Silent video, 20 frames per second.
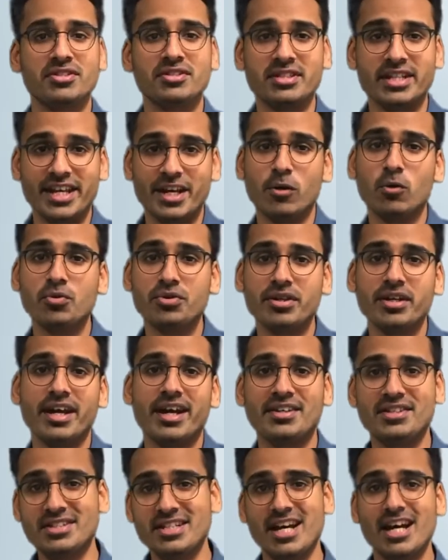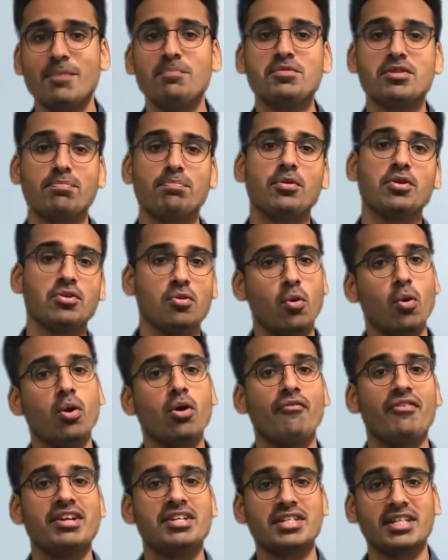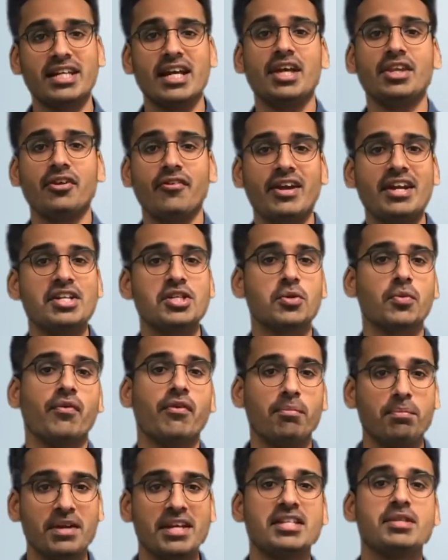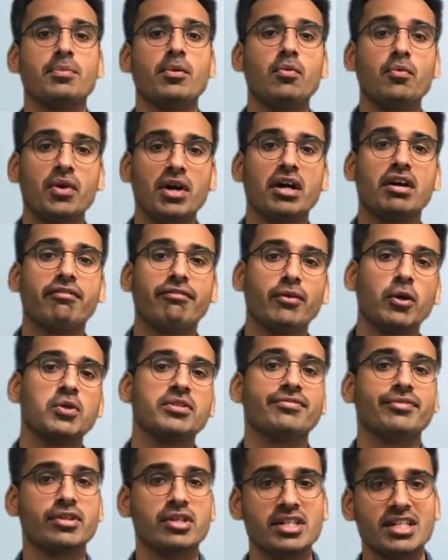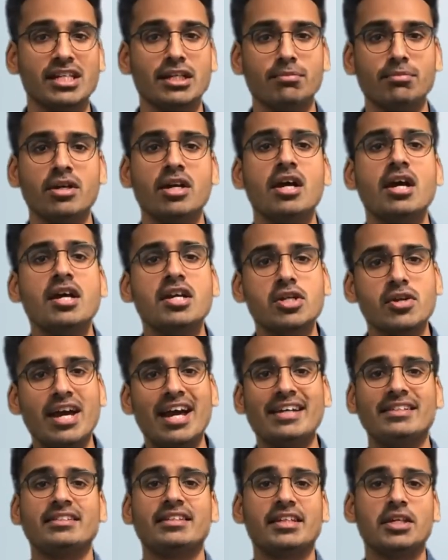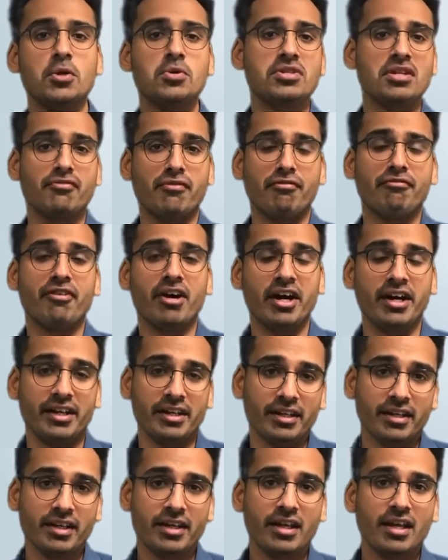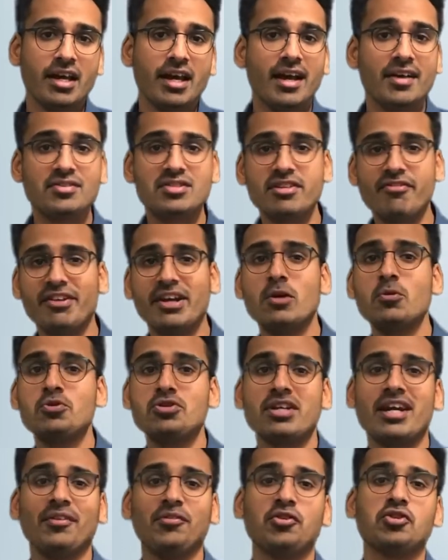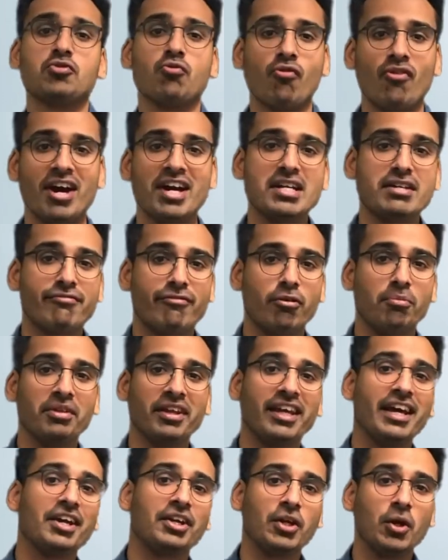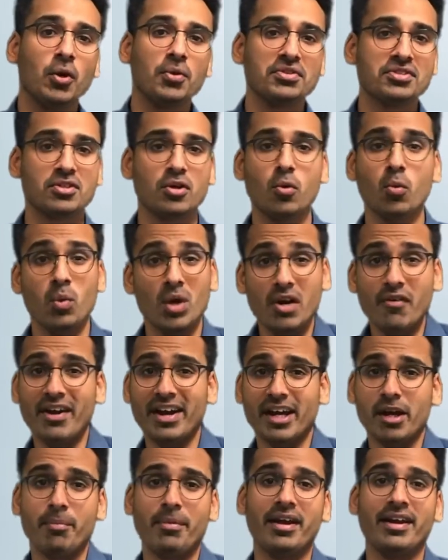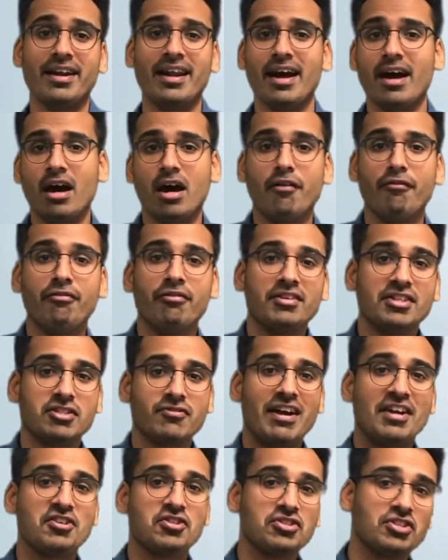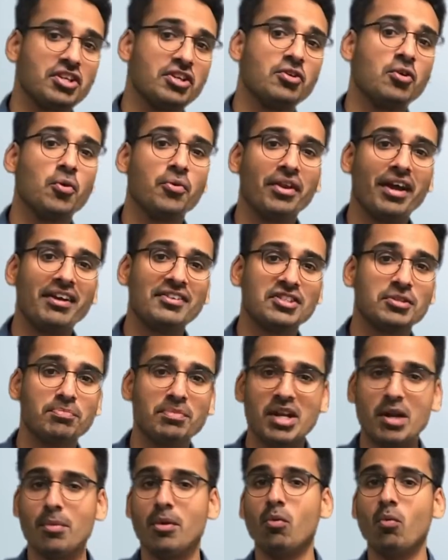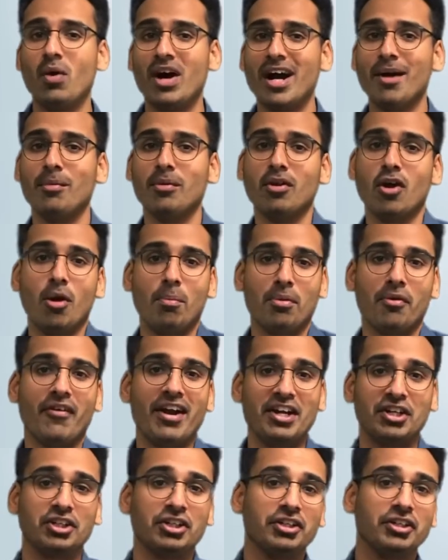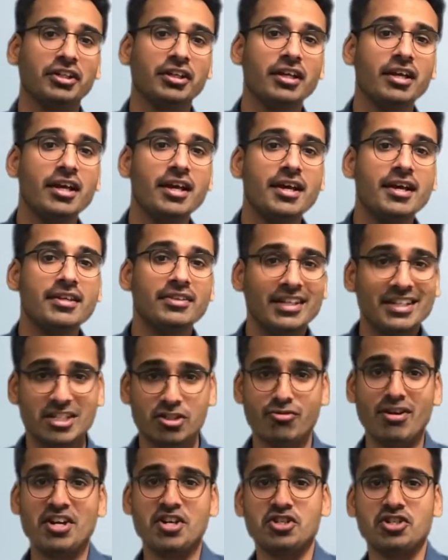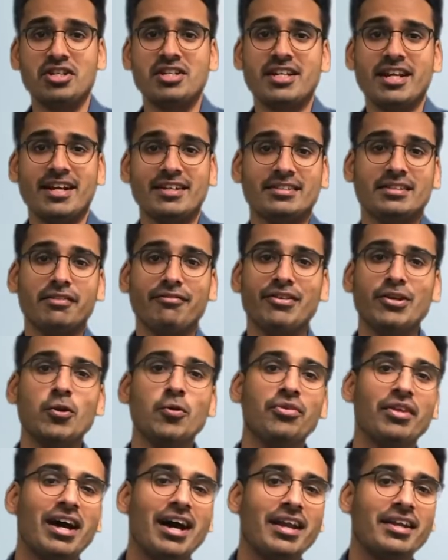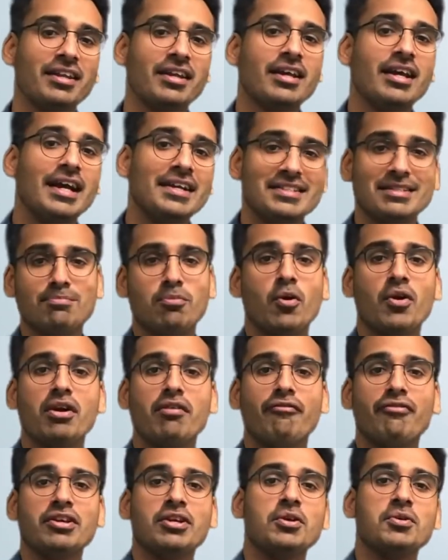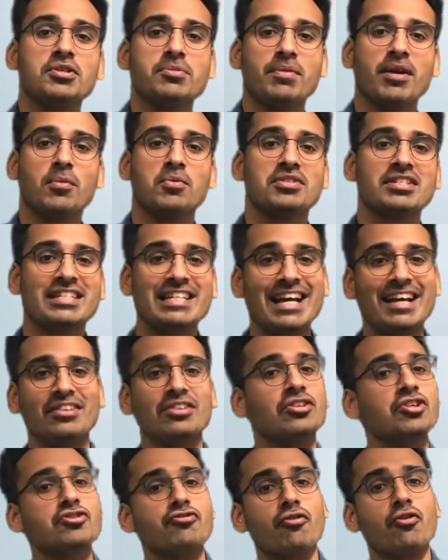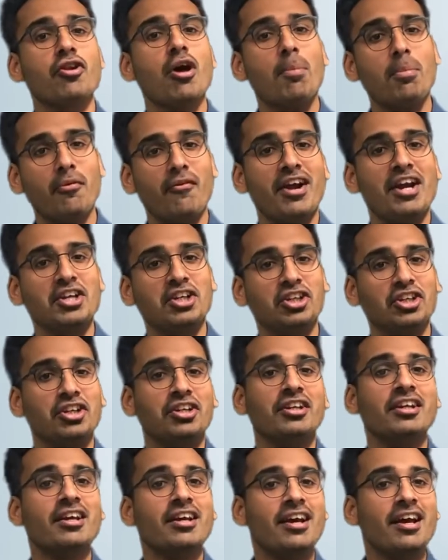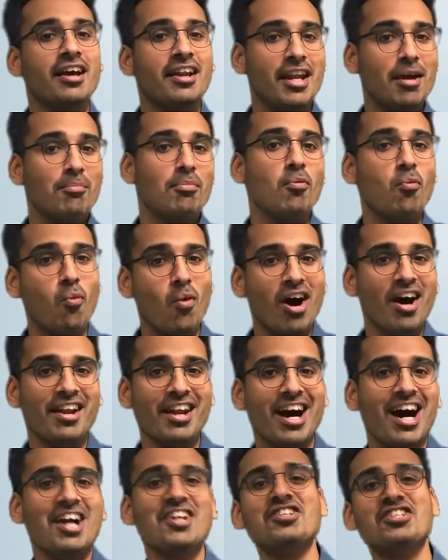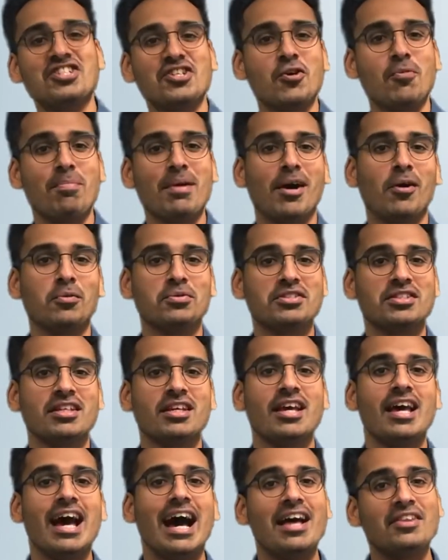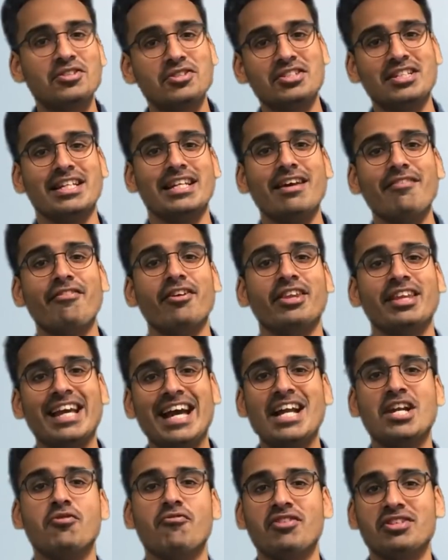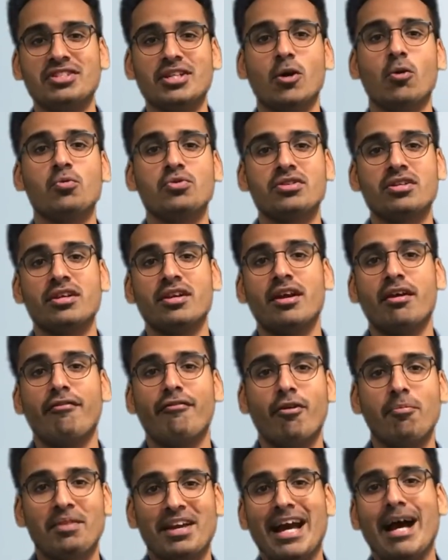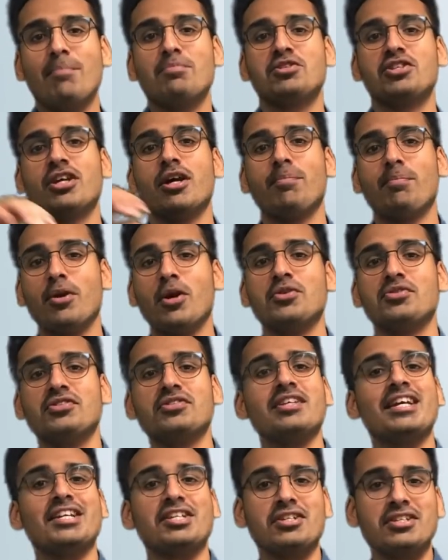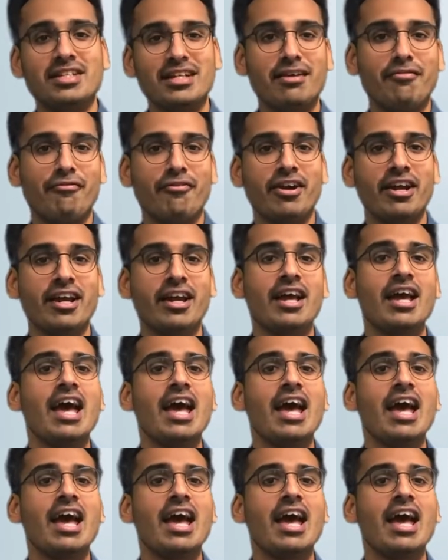nailed, it's time to put all of it together into repeatable workflows for your team to execute and refine. It's difficult to get this right from the get-go, so we recommend a strategy known as the minimal viable operation. This strategy takes the view that it's important for you to be able to get the drone operation number 1 under your belts and to deliver the end result from capture, processing to delivery,